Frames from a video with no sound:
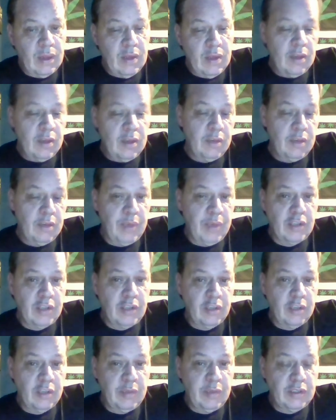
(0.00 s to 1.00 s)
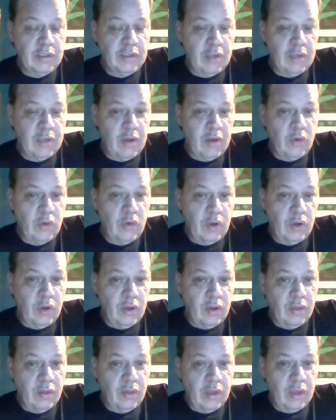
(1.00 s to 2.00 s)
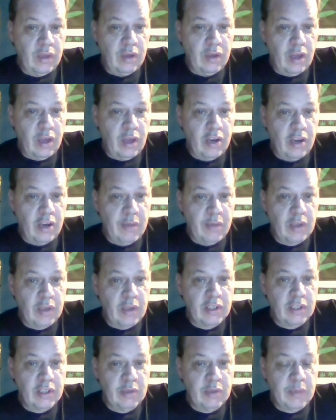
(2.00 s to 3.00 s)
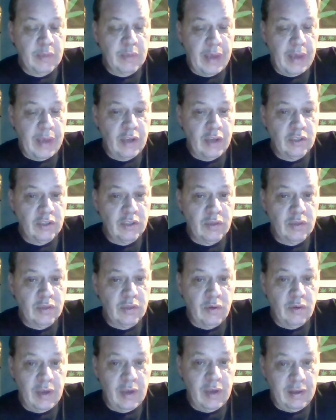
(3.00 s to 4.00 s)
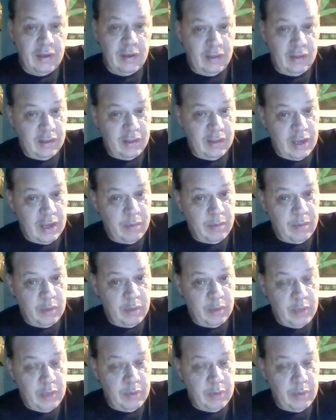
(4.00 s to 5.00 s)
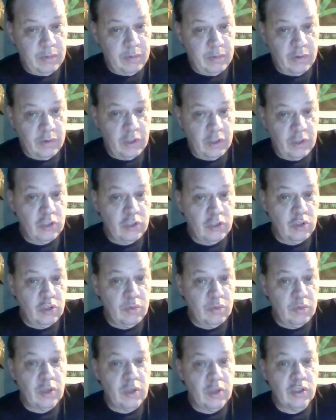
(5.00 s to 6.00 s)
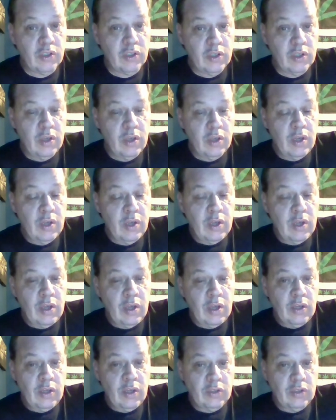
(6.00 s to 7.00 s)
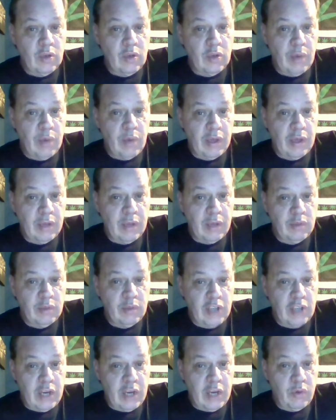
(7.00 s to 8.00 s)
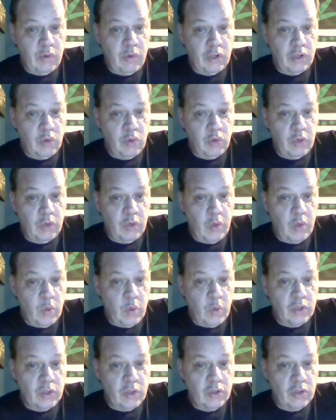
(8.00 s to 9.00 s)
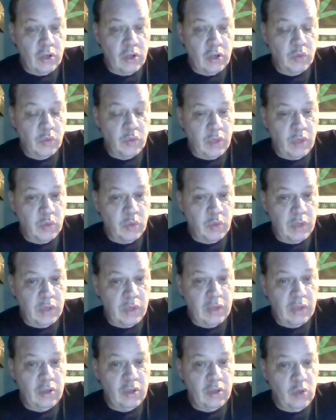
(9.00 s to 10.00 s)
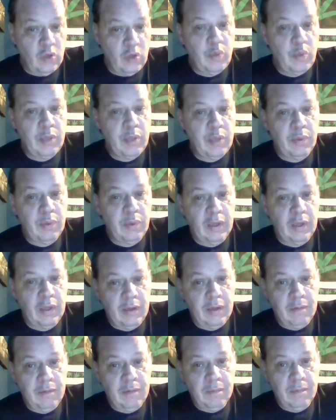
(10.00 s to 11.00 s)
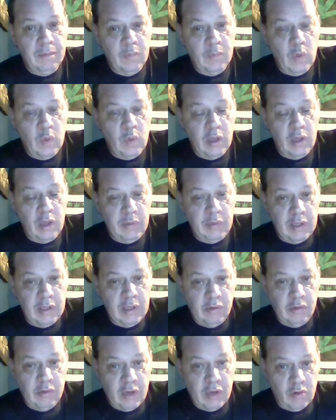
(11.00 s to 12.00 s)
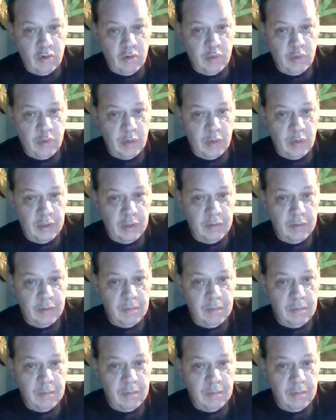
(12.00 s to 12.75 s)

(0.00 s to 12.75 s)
they're basically going to be sitting around doing nothing and not caring about stimulus packages or anything like that about people for at least two months. So by the time of January 2021 starts, that's when you get the new people in, whether they be Democrat or Republican,